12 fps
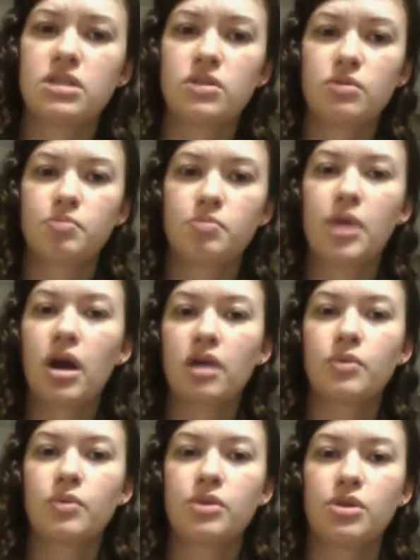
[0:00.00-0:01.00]
to
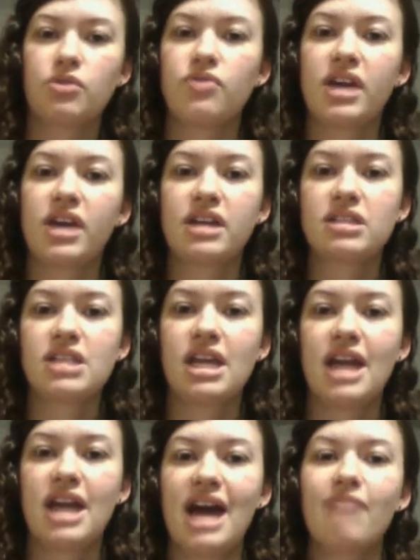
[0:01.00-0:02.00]
part with their fans
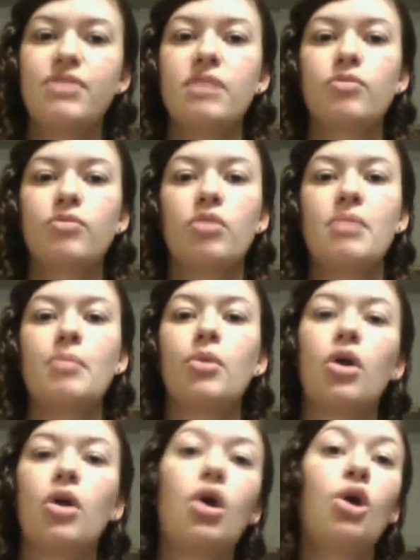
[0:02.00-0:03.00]
and have them
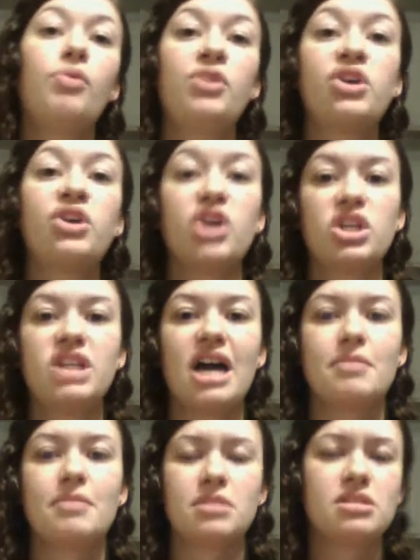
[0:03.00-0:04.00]
remember all the good
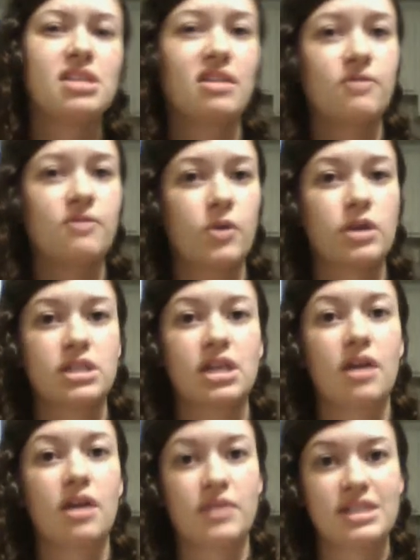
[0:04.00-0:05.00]
times instead of
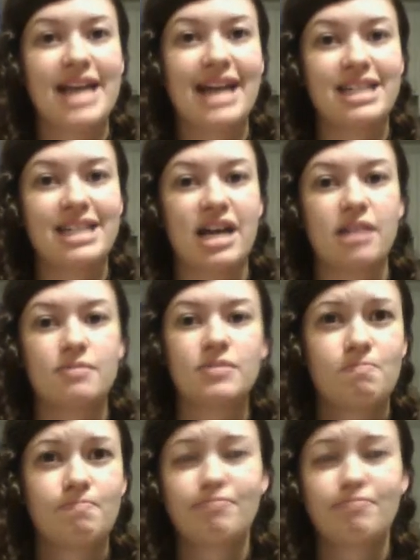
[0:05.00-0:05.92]
focusing on the sad times.